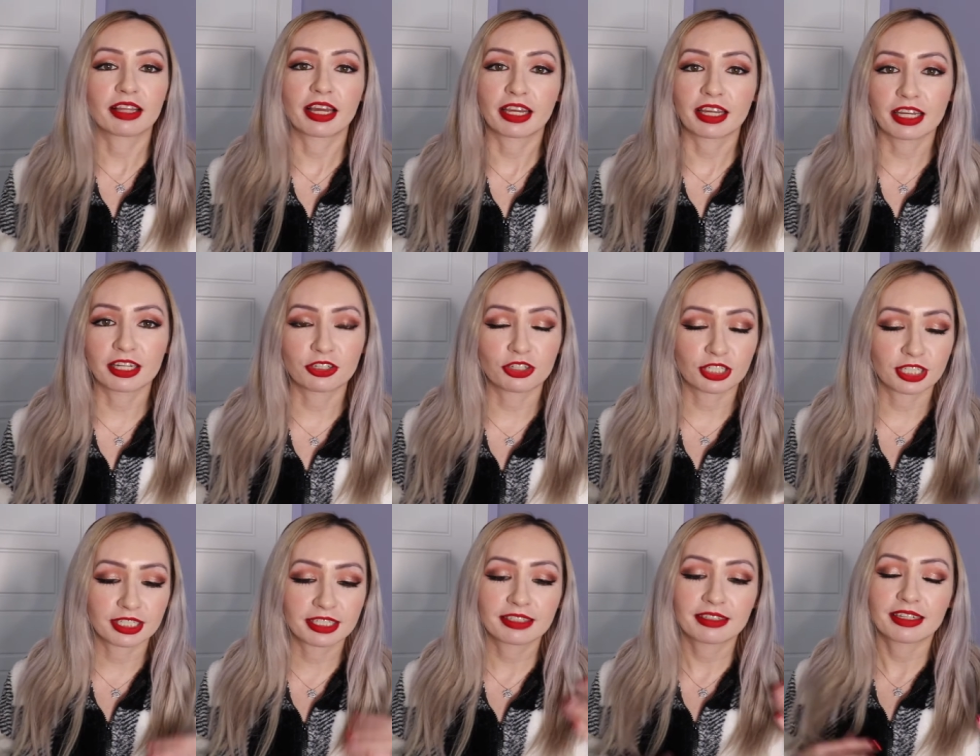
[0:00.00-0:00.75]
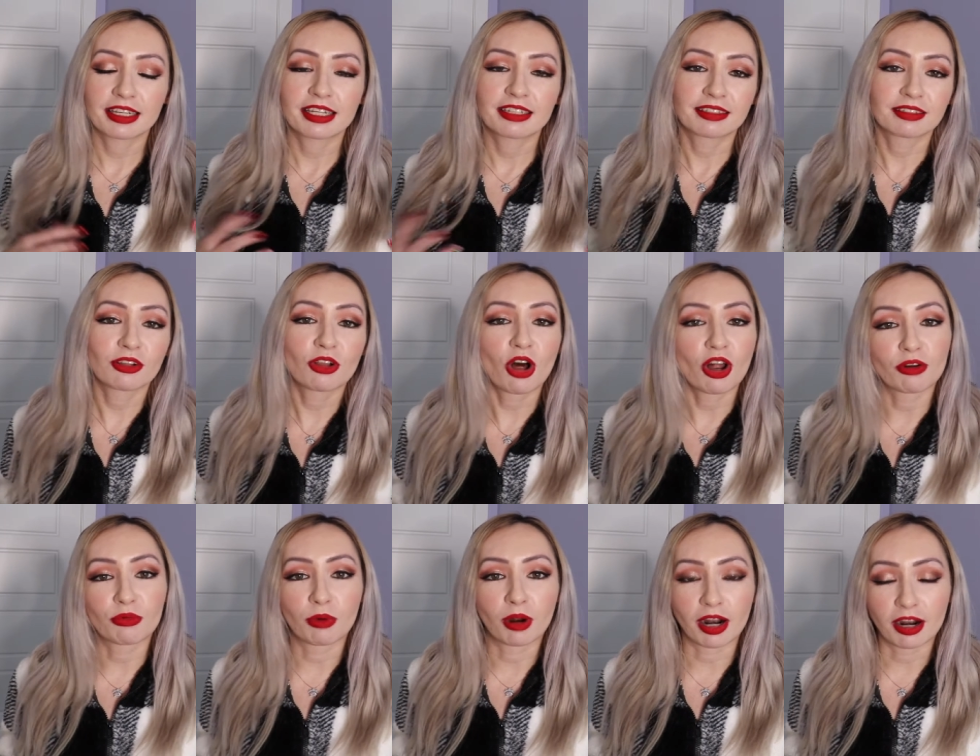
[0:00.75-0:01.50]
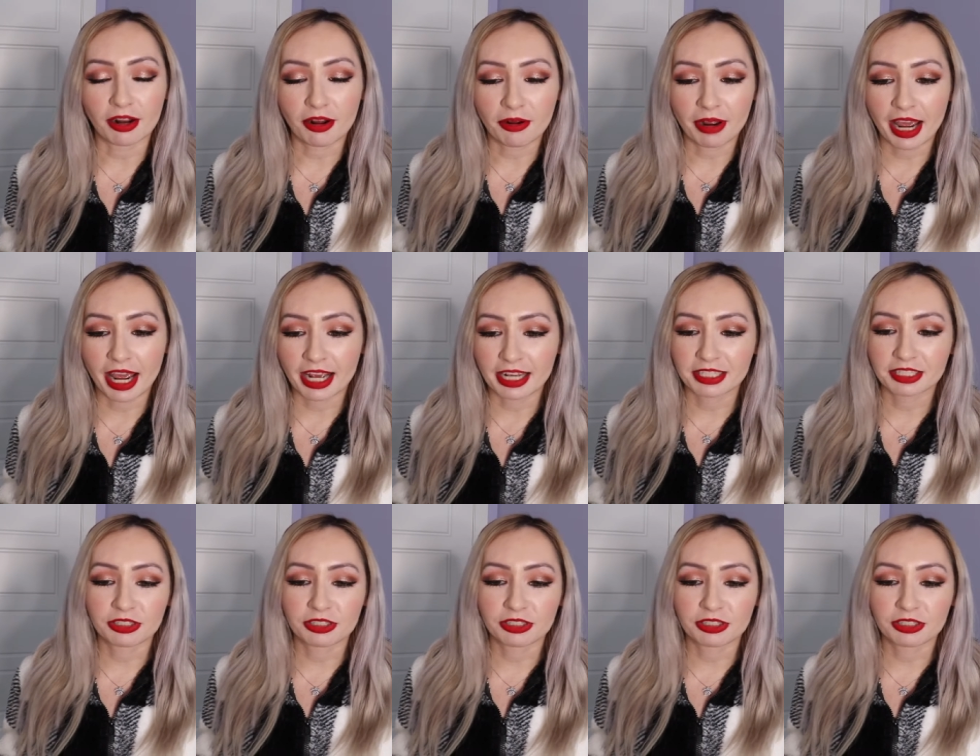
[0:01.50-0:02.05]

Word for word: Like it just, it's a lot of work, okay?